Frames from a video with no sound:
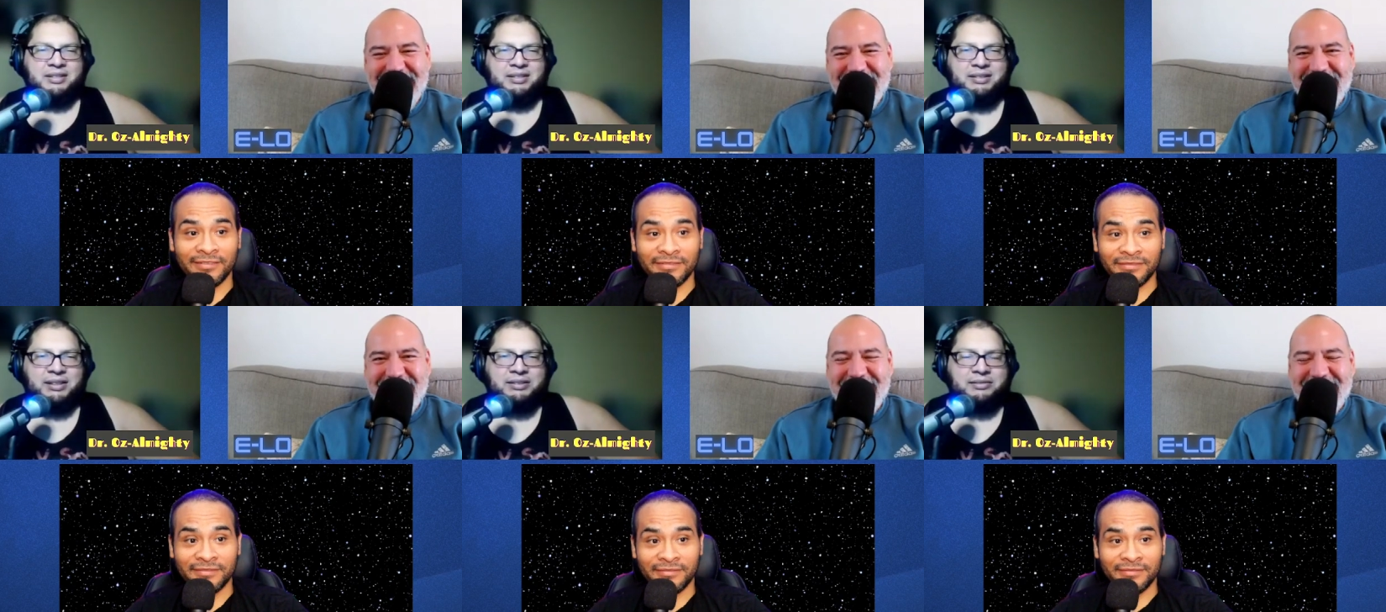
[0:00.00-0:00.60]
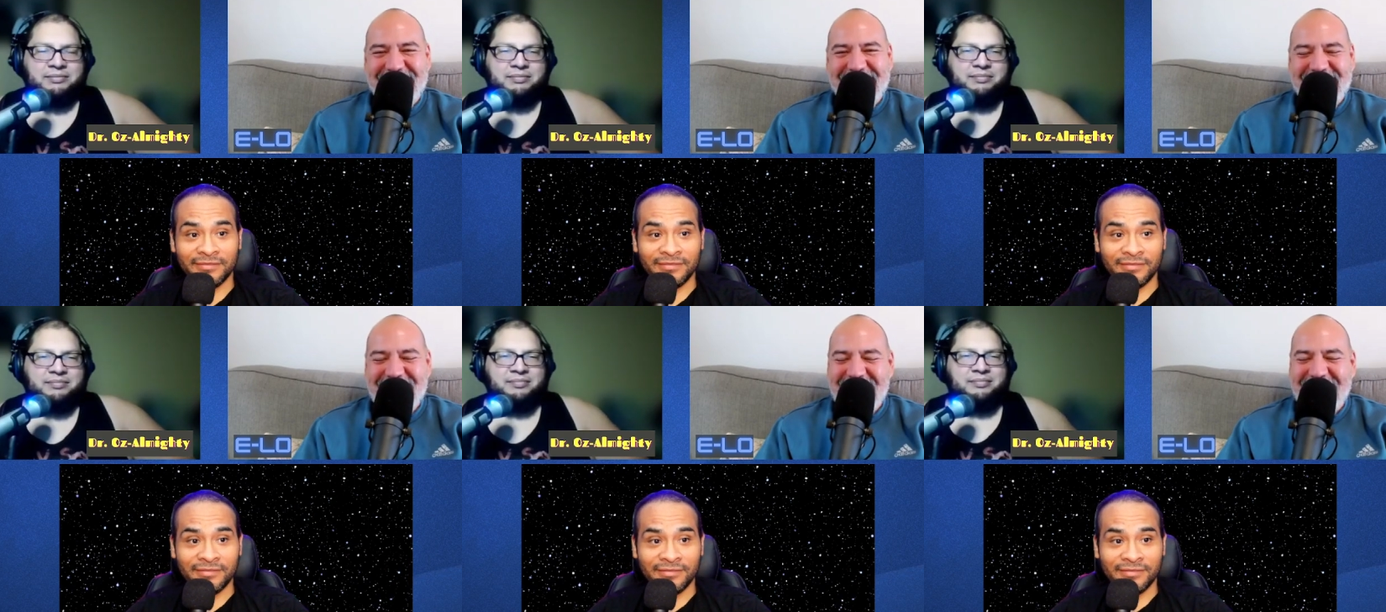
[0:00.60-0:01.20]
Speaker 1: This is Ozzy.
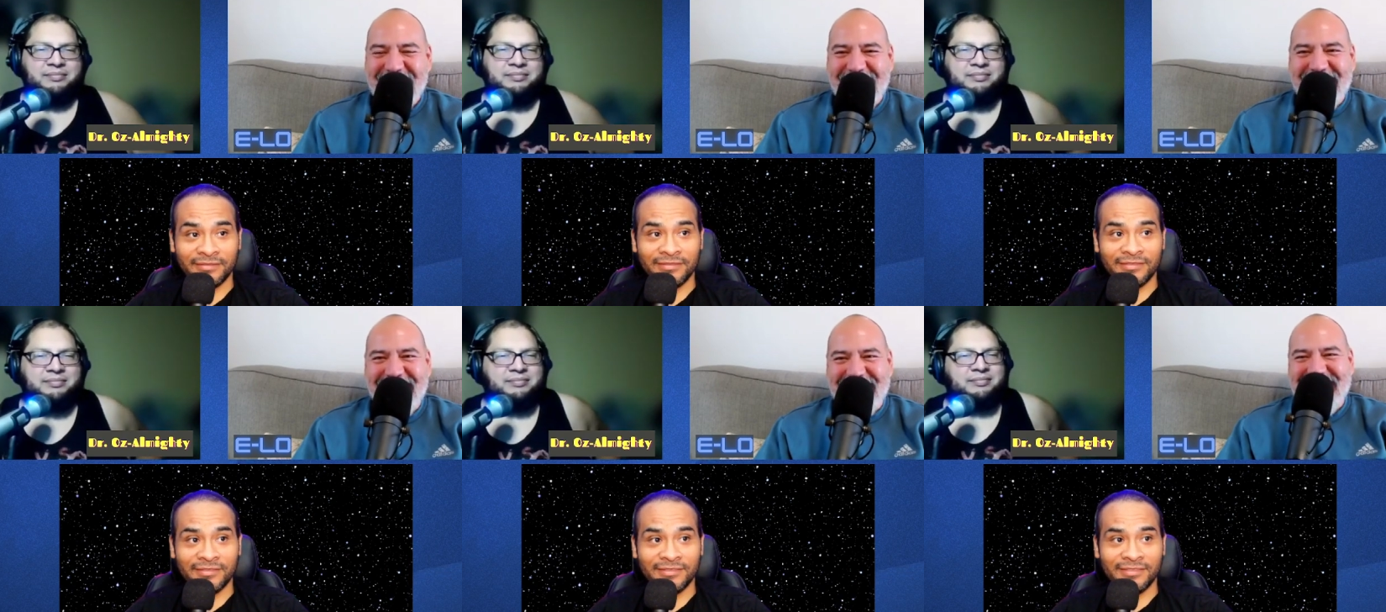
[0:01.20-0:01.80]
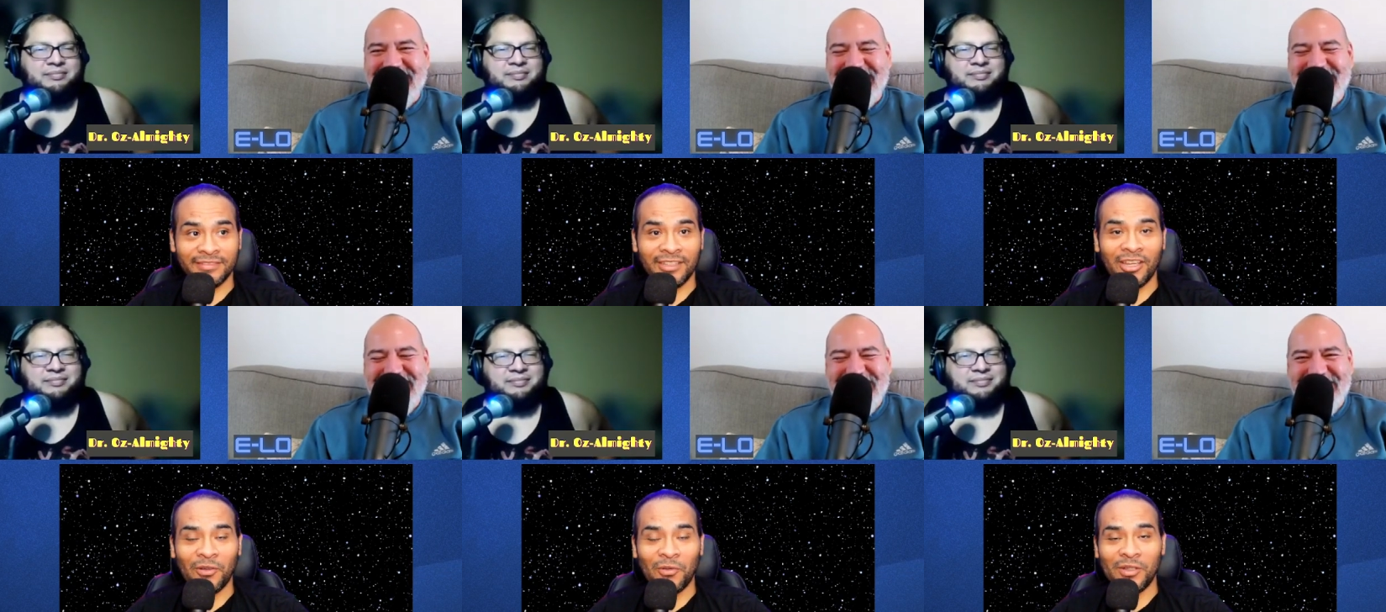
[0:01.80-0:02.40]
And uh,
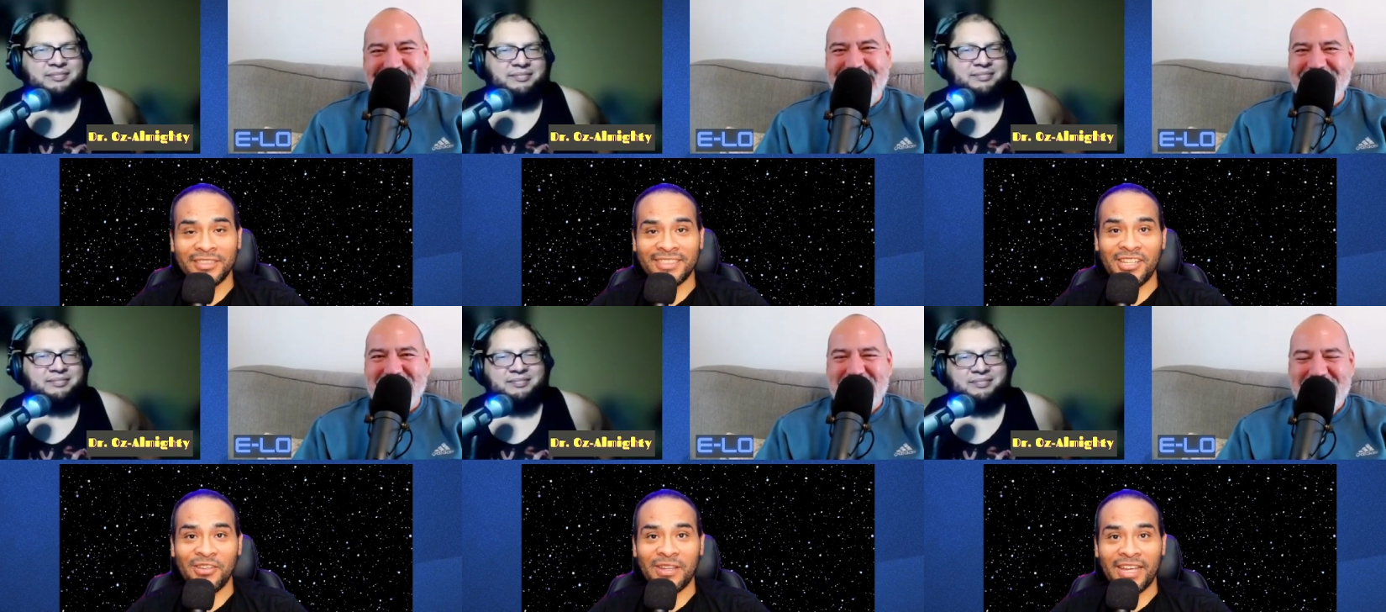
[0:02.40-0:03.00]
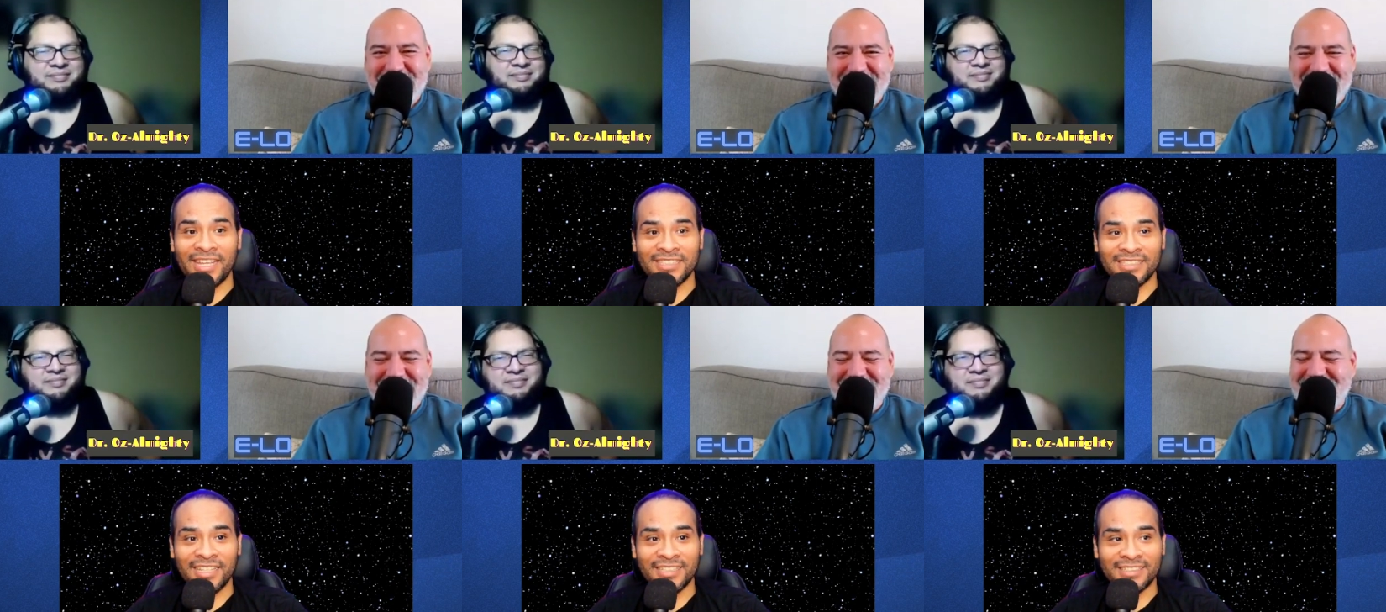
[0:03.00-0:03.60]
Speaker 2: we'll see you guys
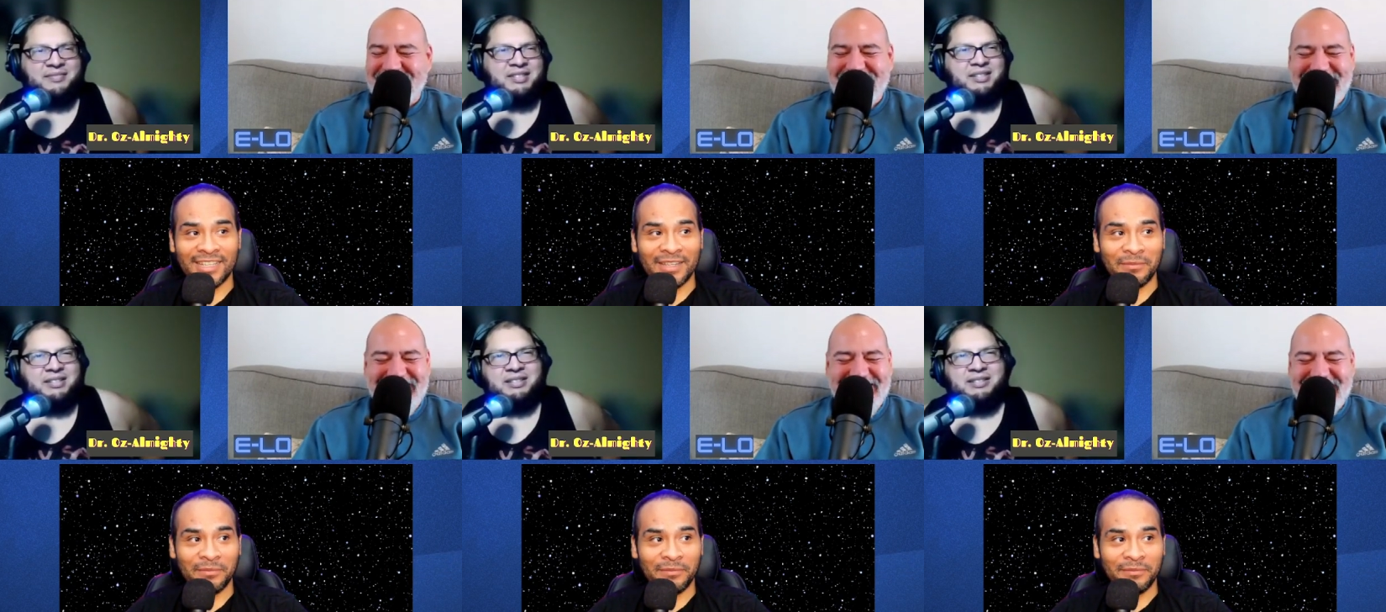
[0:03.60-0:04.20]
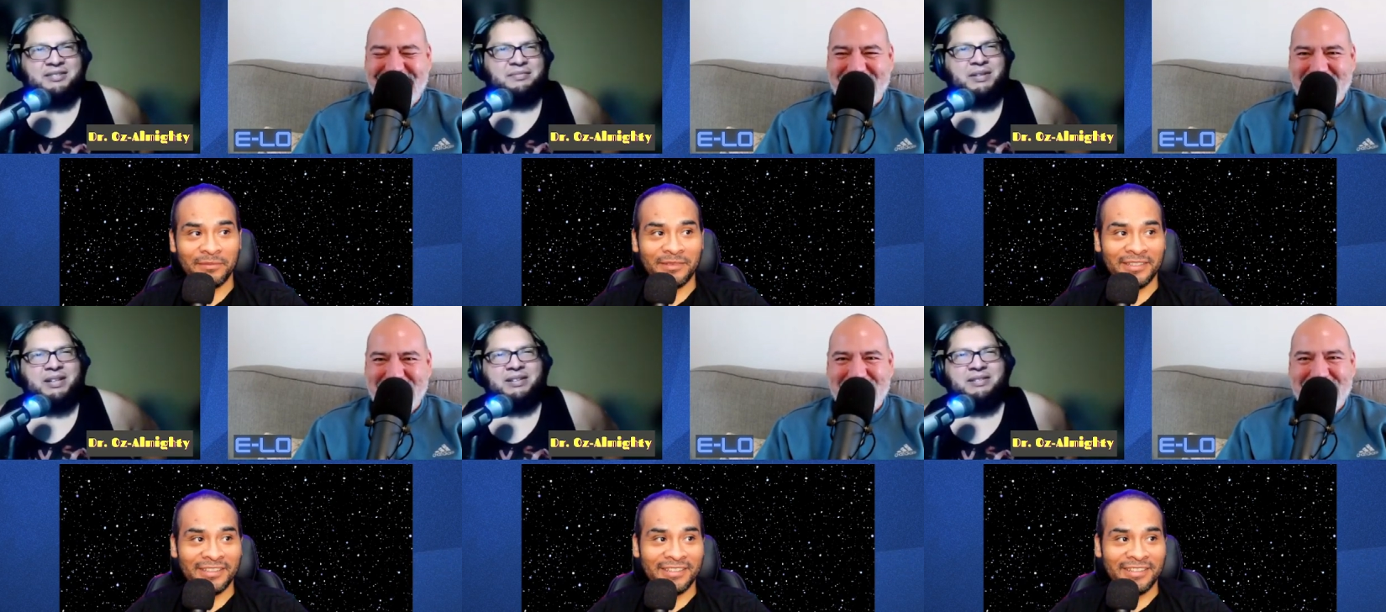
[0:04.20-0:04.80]
next time.
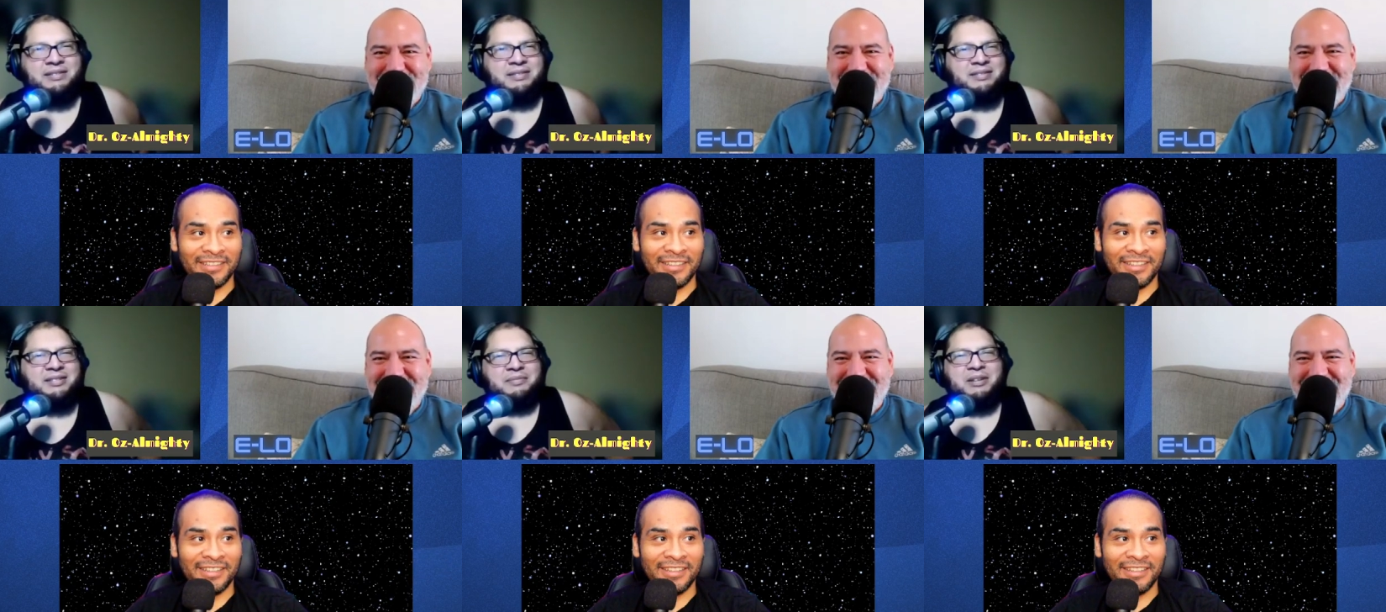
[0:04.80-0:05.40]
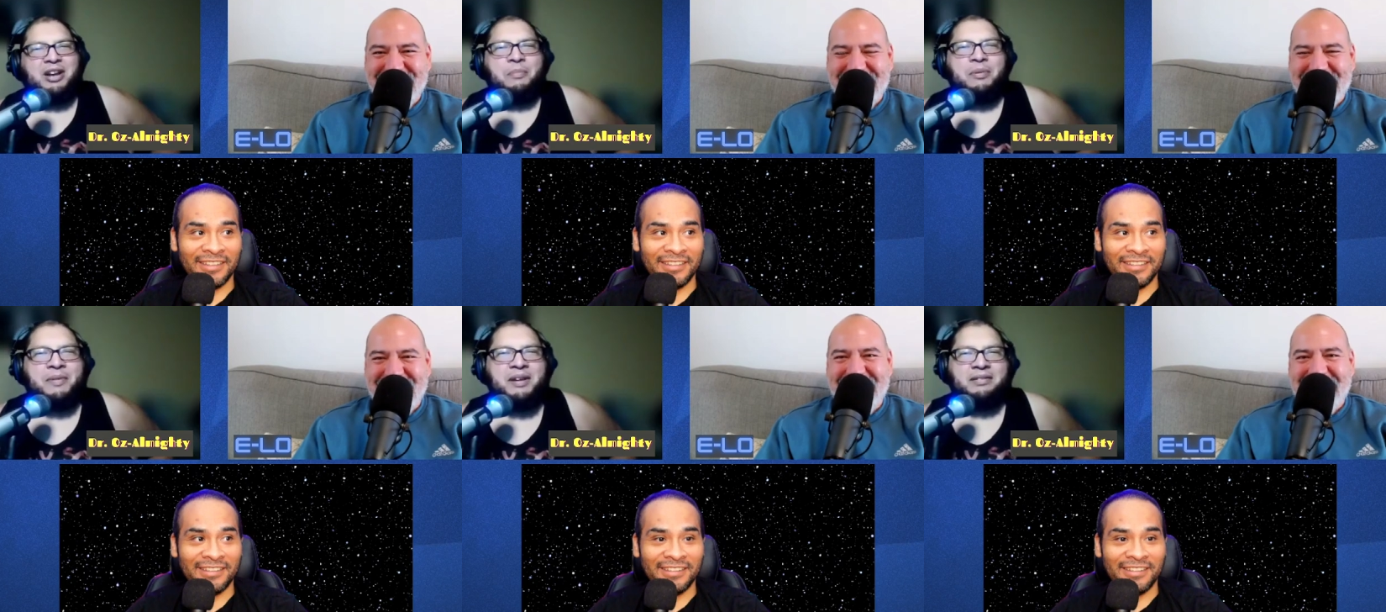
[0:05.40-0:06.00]
Speaker 1: Man, like opera
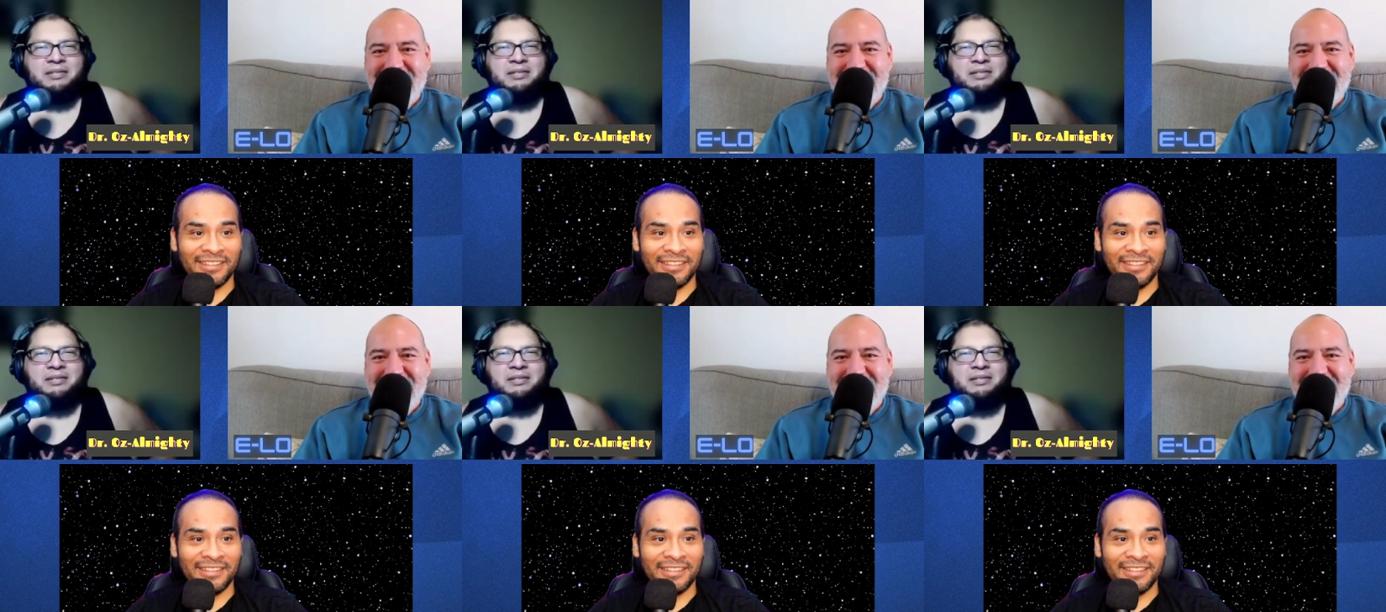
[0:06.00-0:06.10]
man.